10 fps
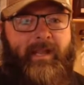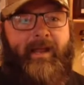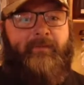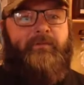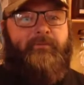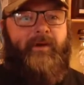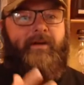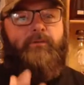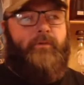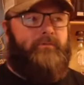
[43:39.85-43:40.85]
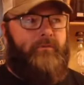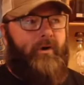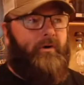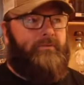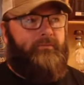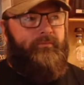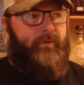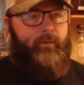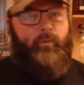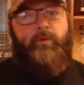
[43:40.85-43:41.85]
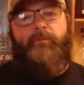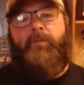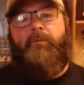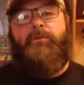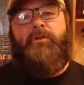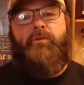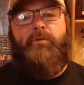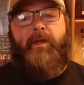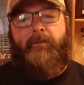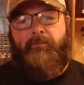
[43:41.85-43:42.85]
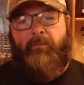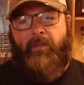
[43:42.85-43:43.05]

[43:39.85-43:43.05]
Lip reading: they have to follow the laws in order for them to do that.